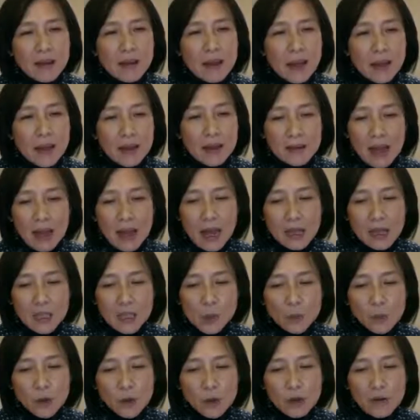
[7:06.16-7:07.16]
and
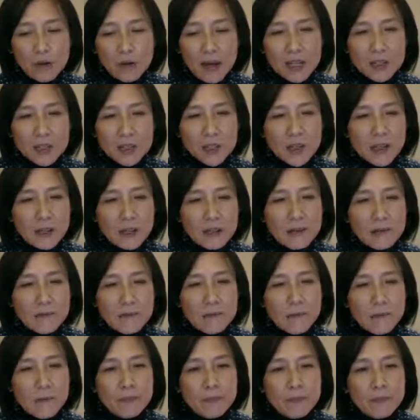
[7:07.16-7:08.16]
exploration
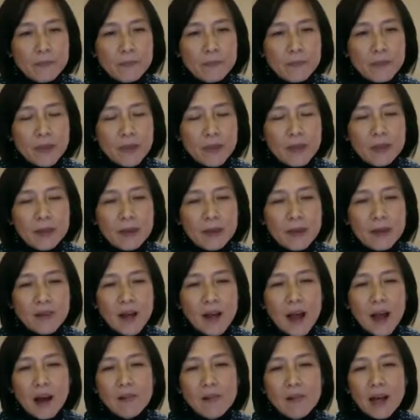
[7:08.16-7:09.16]
of
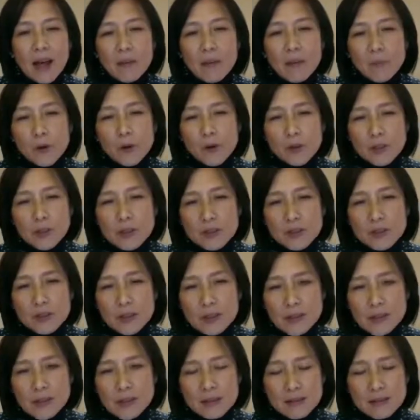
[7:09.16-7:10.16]
how I push
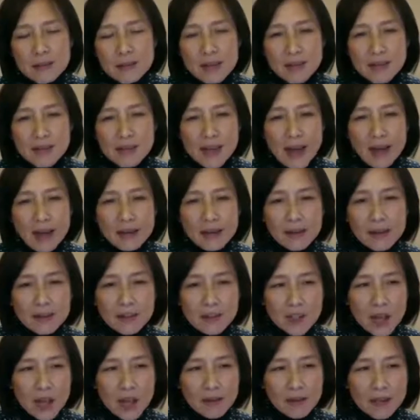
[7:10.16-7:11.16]
this design
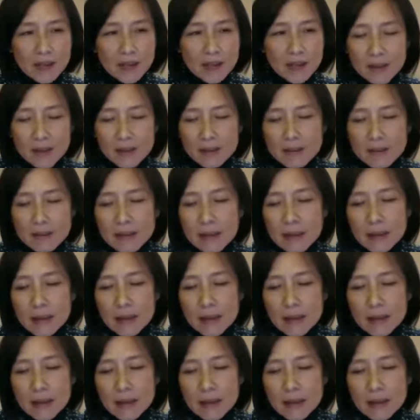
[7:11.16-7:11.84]
agenda